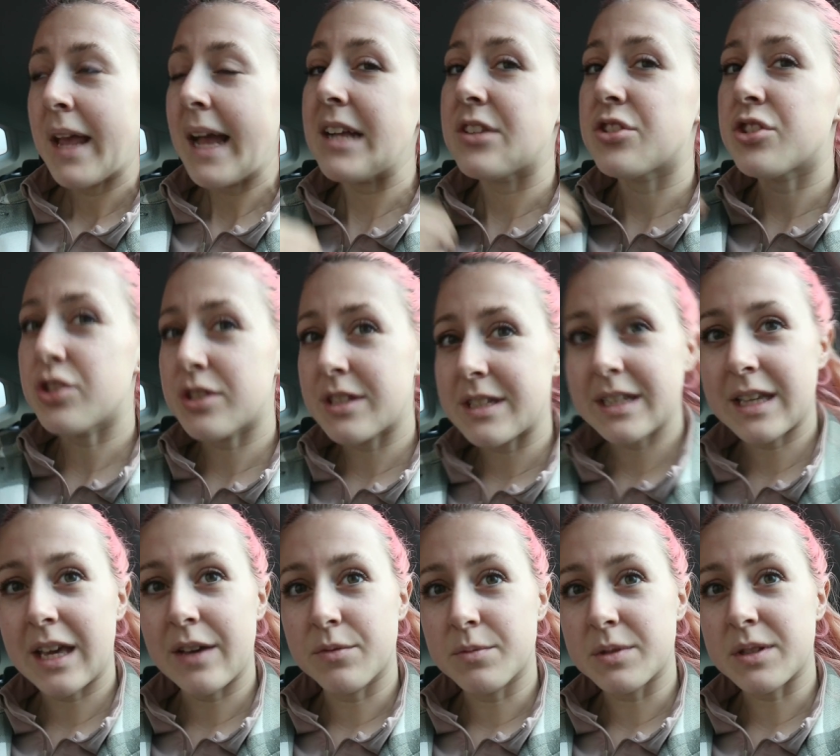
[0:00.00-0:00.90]
It's just to
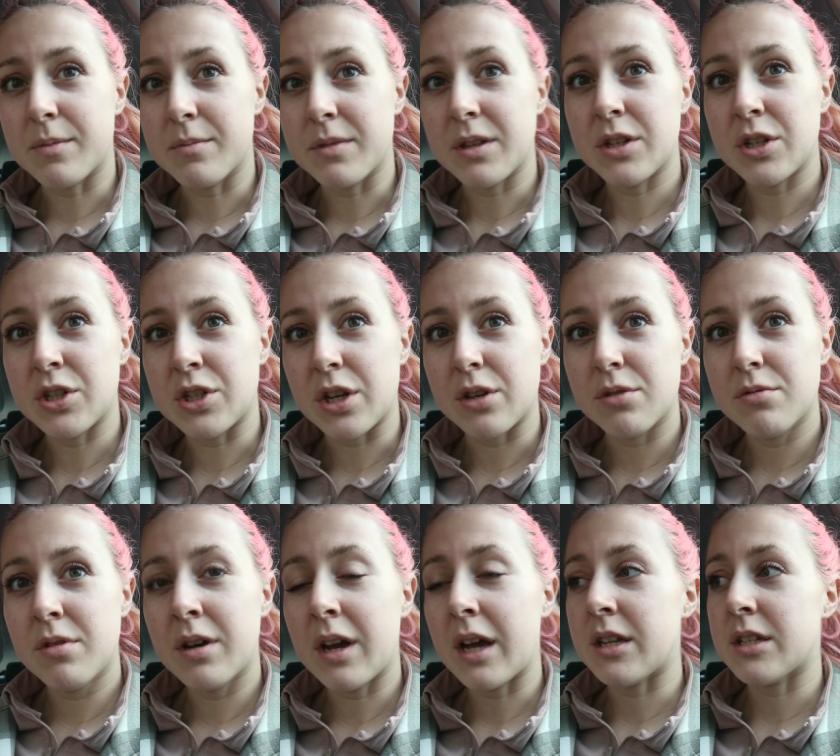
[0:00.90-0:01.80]
give him something to
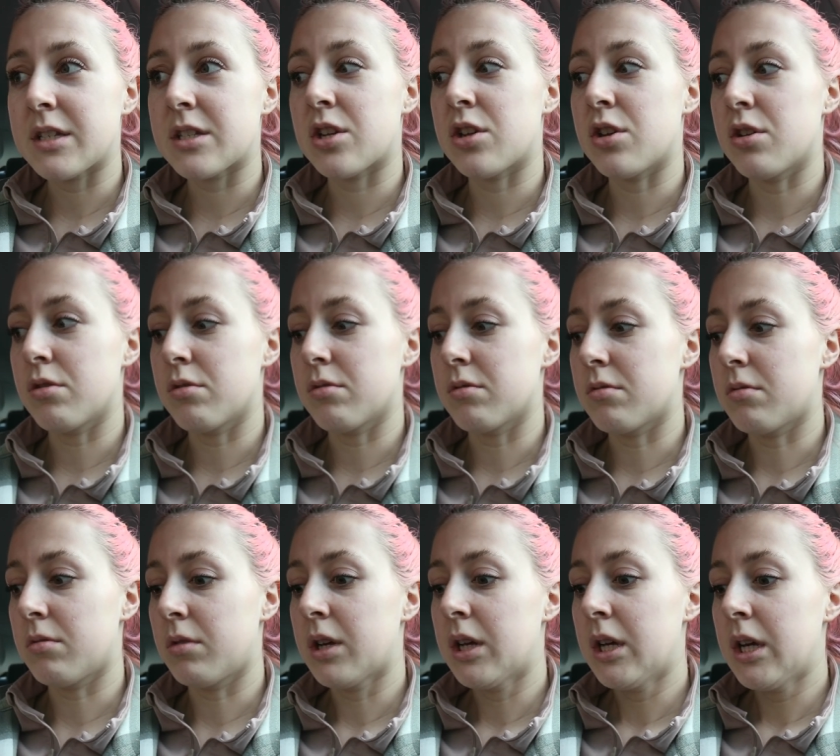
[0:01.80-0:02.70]
do and
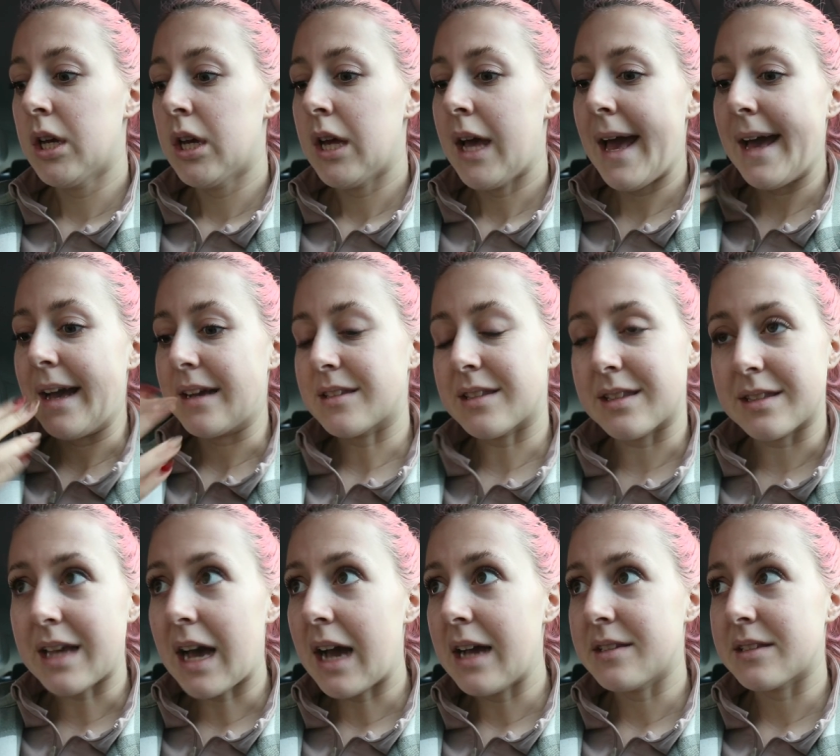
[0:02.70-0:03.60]
to
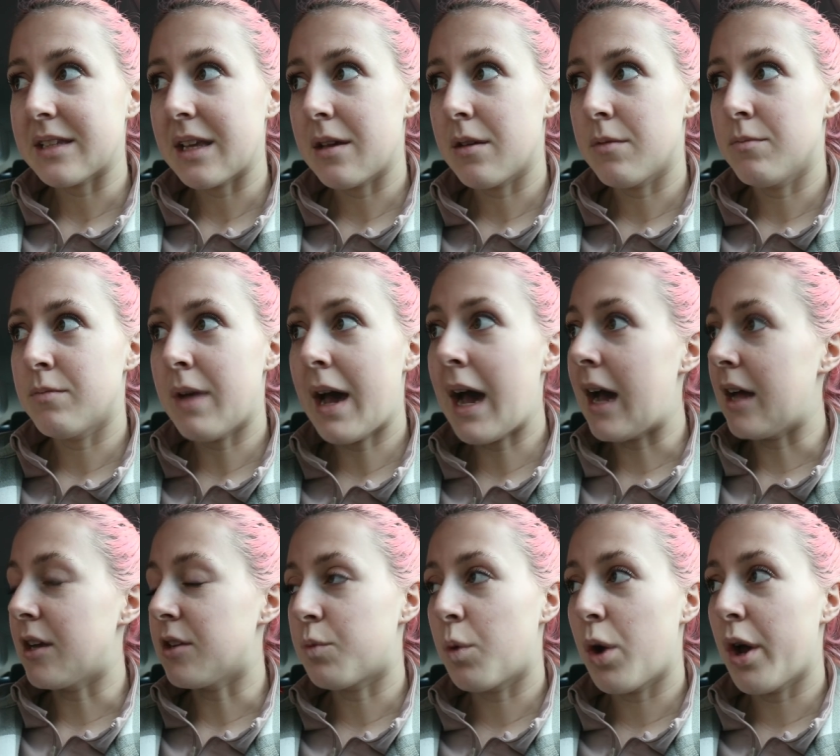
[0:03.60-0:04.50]
exercise him
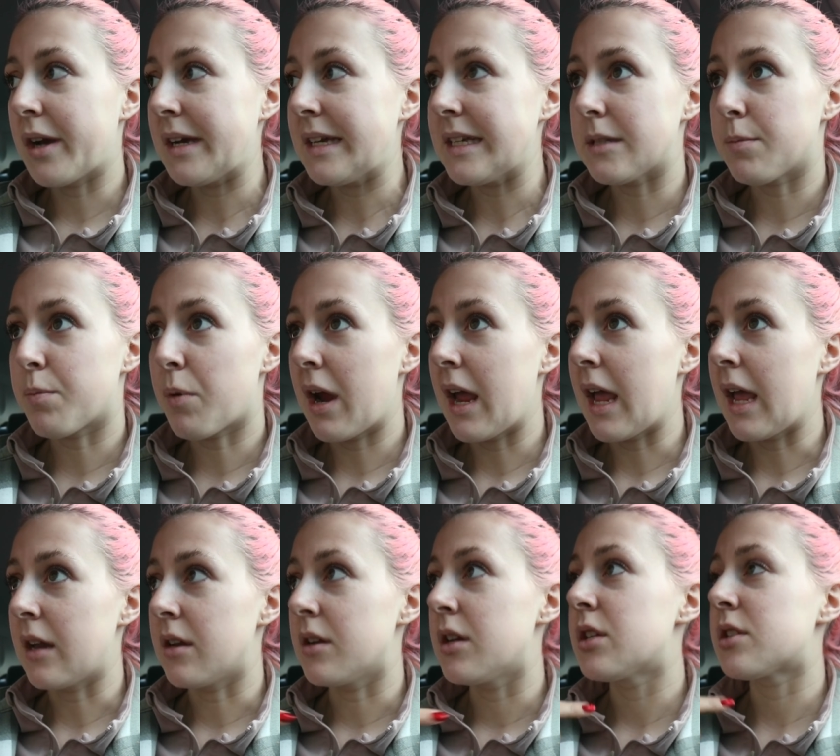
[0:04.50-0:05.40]
and work his
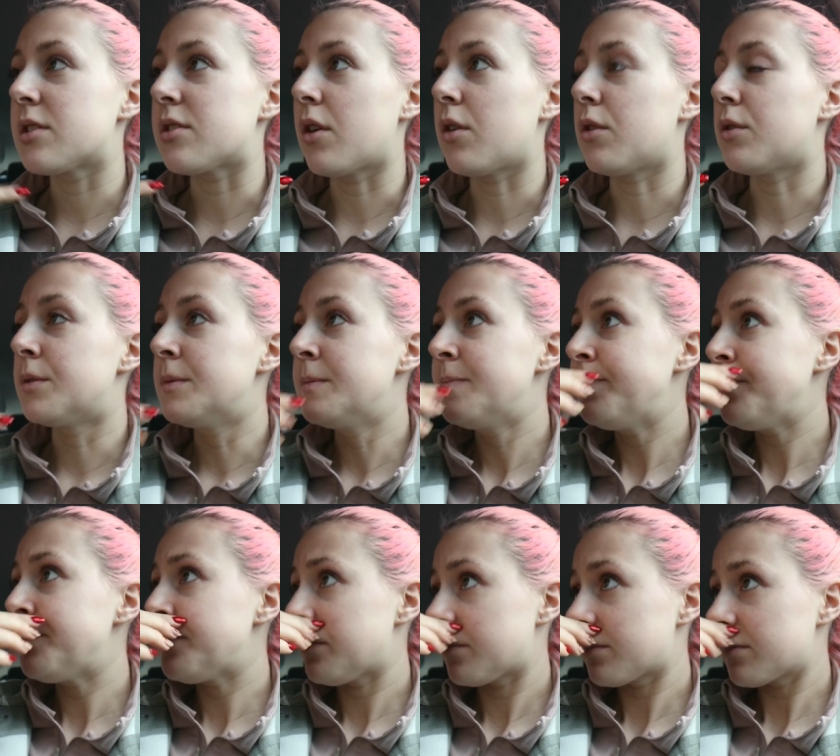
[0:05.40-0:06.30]
brain. So
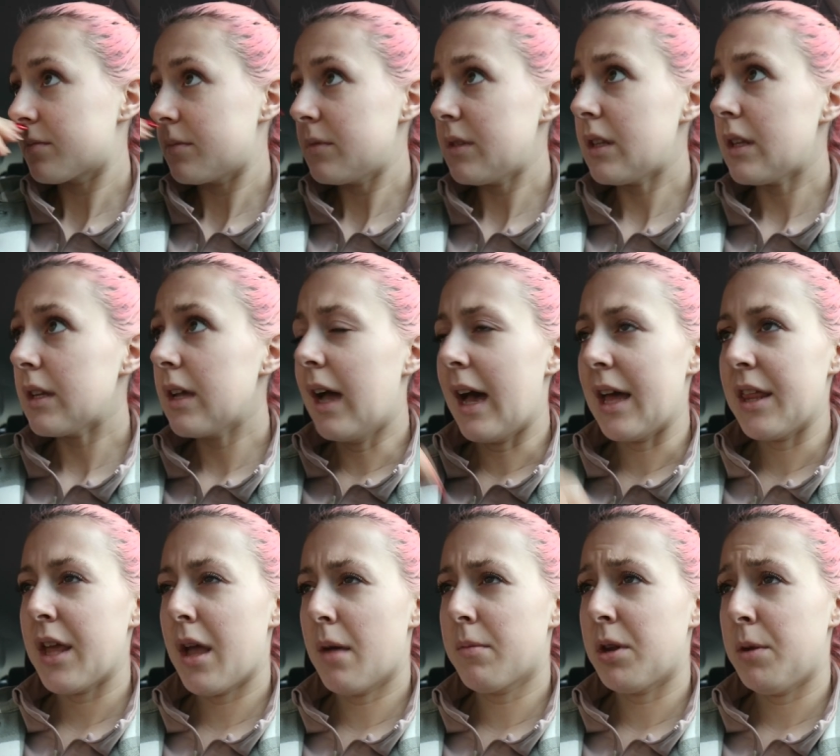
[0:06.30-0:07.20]
I
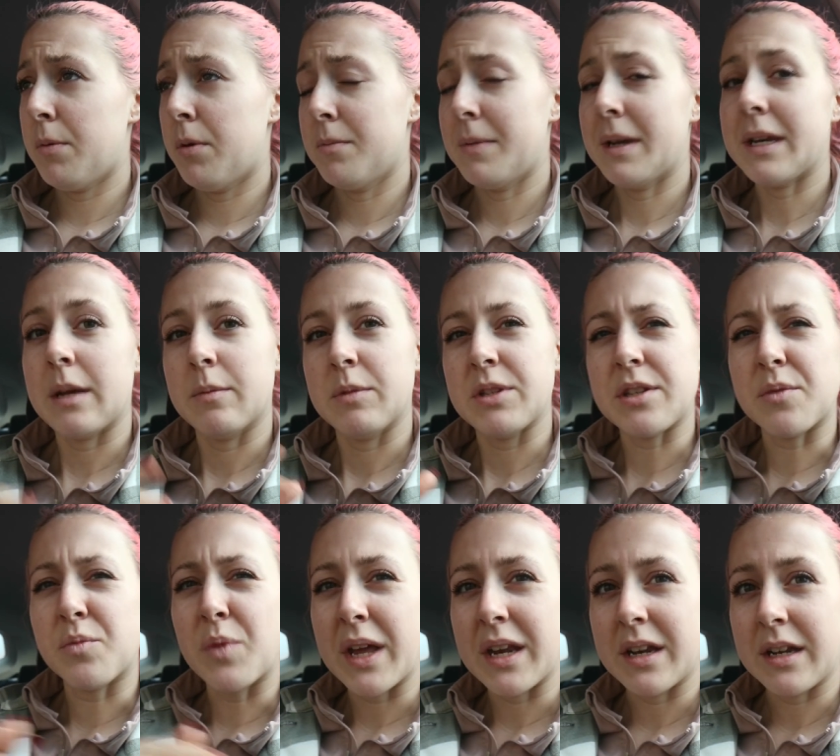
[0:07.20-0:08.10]
think I'm going to put my name on
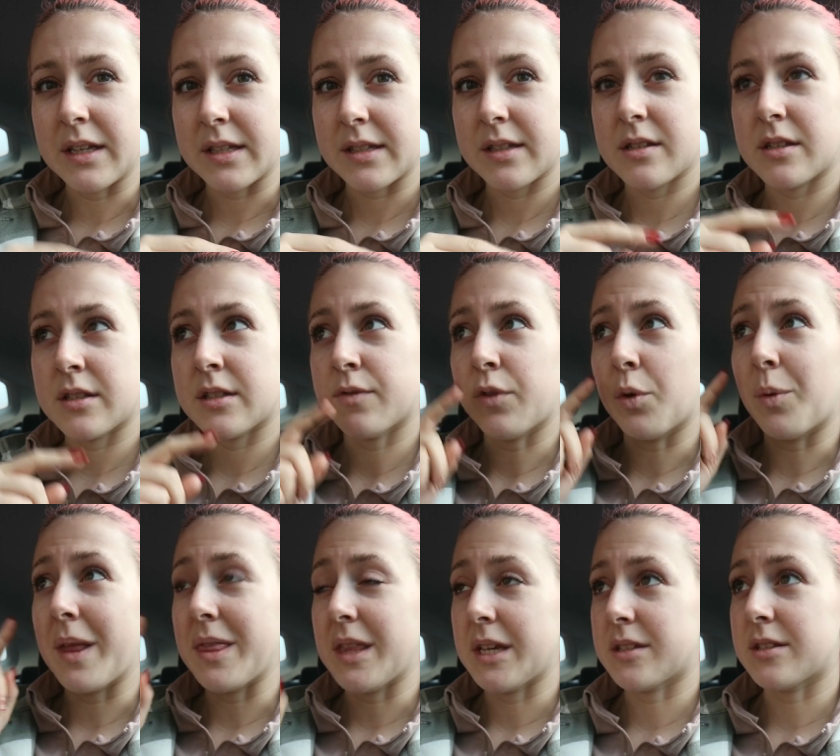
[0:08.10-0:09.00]
some waiting lists for
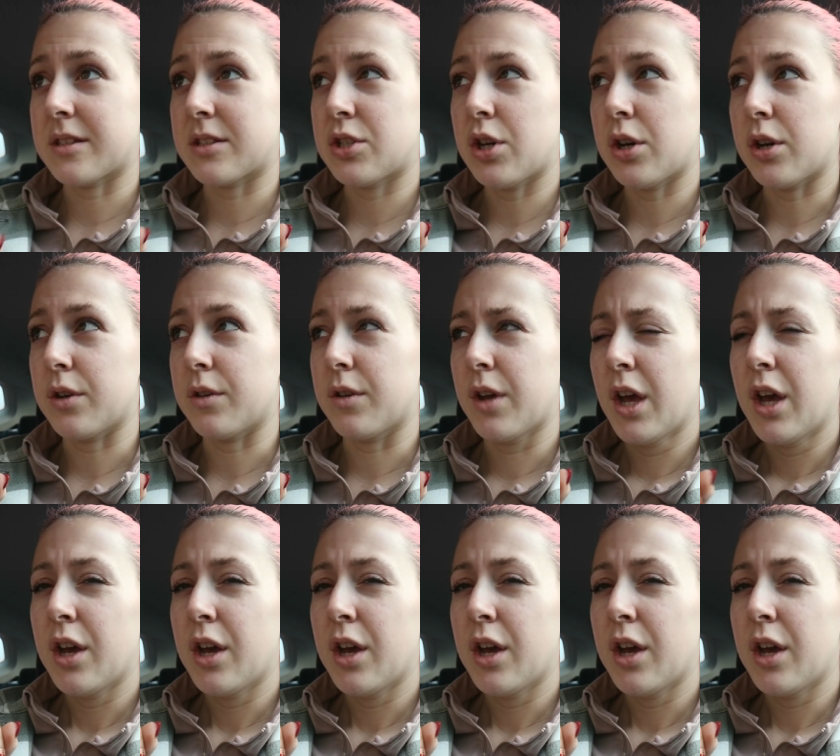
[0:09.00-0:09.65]
when this is done,